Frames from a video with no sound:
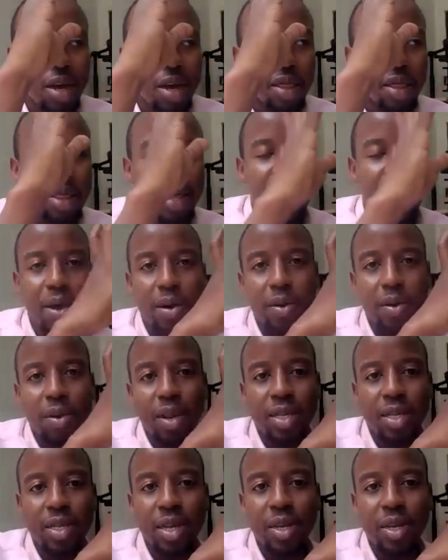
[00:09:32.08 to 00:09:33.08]
There,
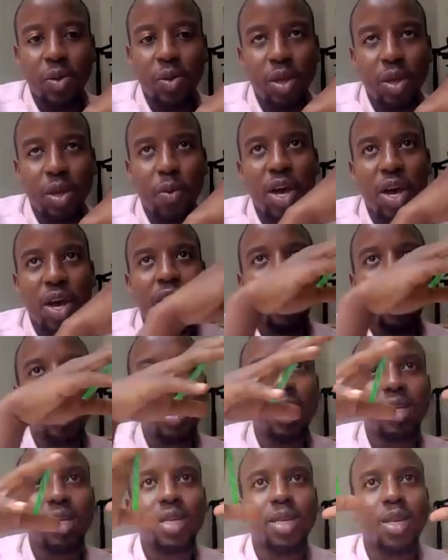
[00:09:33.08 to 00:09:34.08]
it starts with
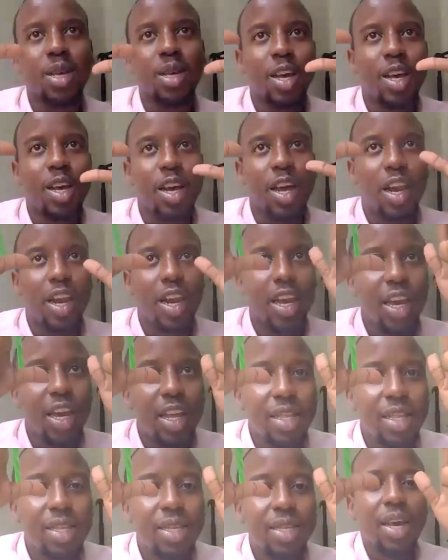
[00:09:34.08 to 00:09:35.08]
awareness,
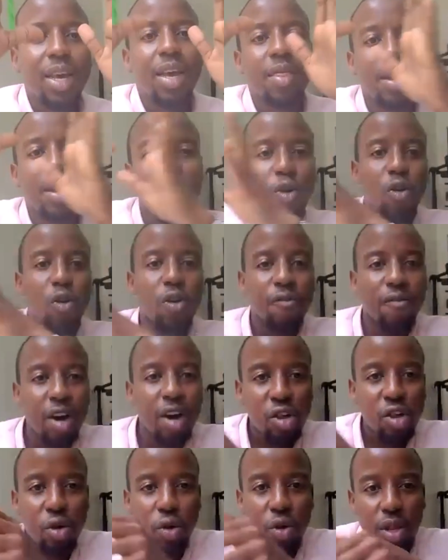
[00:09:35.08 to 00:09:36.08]
leads, and then
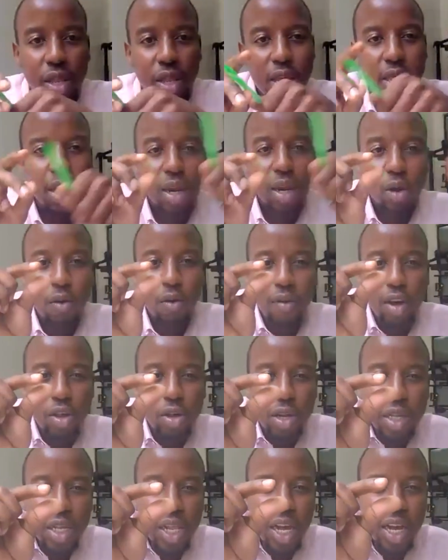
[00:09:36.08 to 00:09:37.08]
conversion. And then conversion
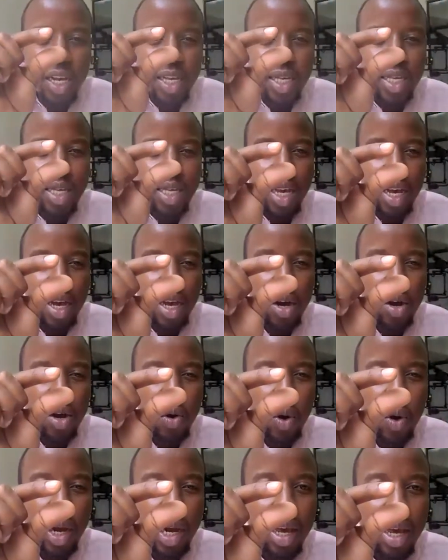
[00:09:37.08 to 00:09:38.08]
is like a
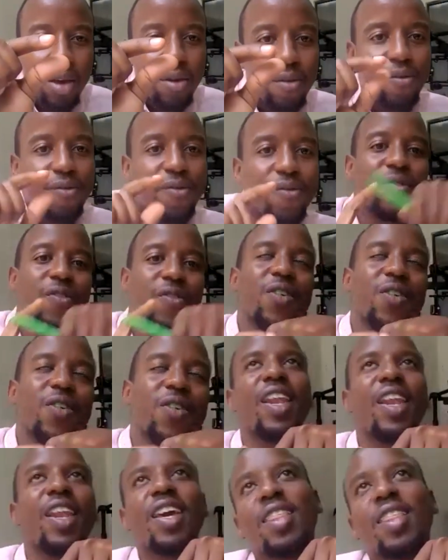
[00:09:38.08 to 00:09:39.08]
single leaf
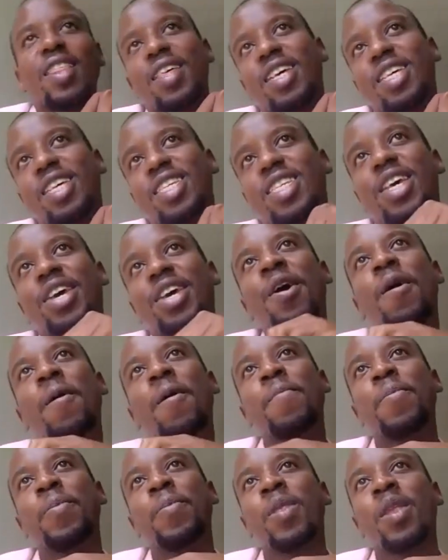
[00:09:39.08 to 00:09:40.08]
like this.
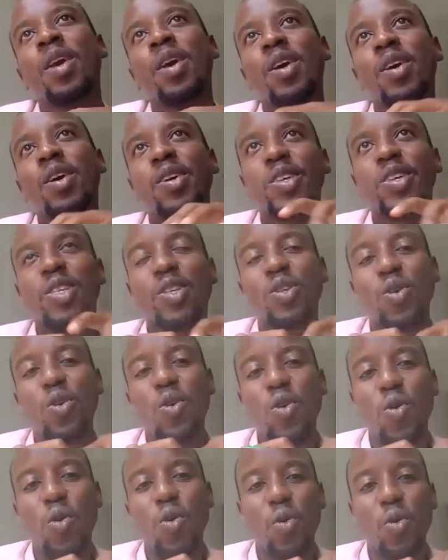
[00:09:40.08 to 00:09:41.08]

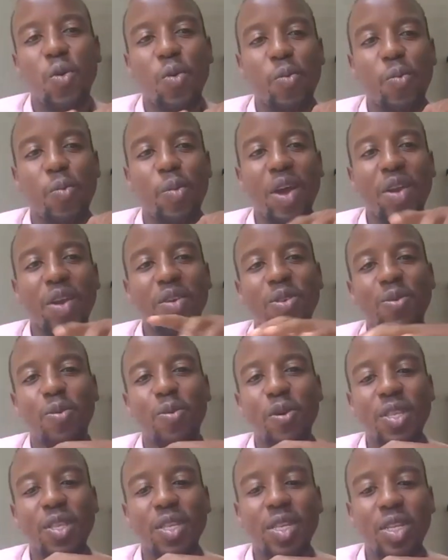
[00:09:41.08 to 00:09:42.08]
So my
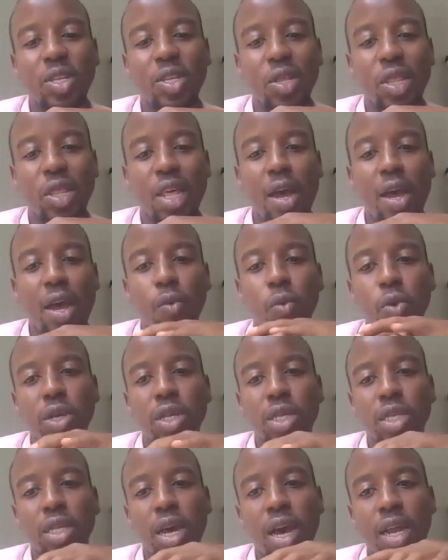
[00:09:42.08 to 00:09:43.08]
response to that
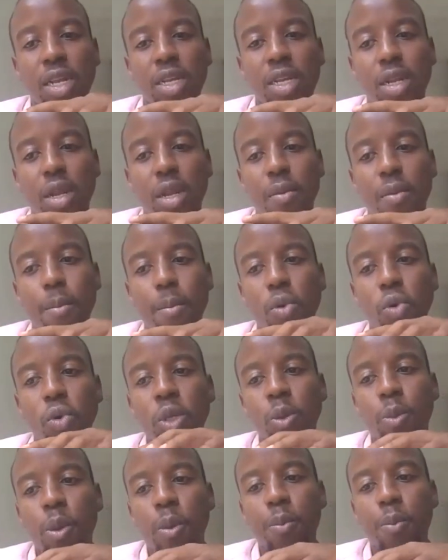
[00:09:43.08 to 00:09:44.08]
was that
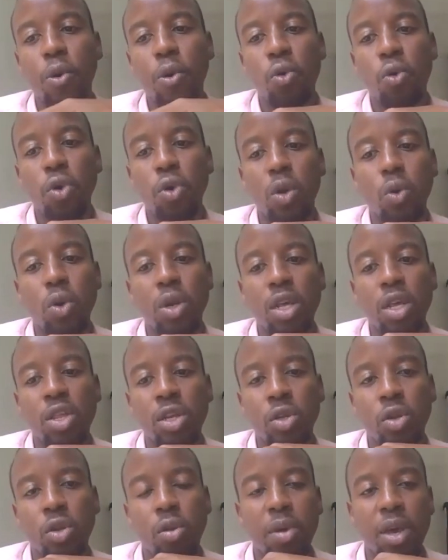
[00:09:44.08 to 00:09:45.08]
most people who do
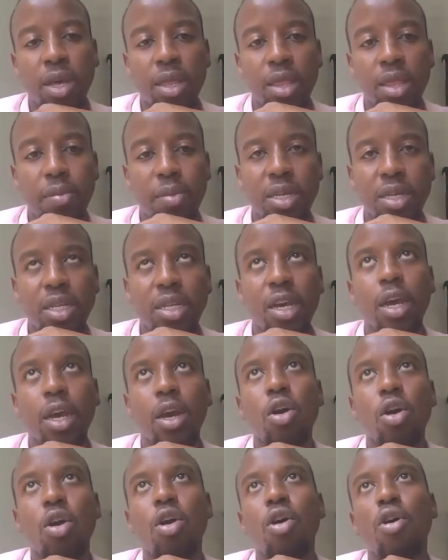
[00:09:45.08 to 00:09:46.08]
digital make the mistake
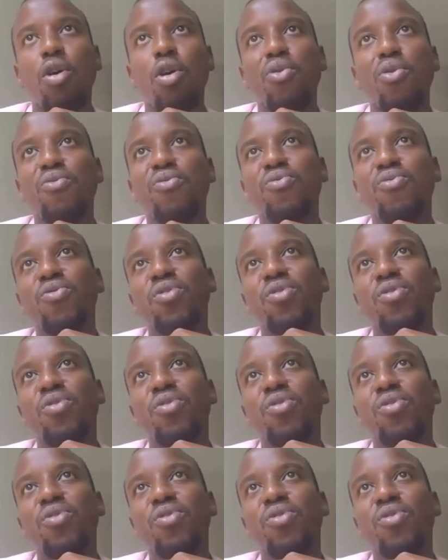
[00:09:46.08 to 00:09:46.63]
of,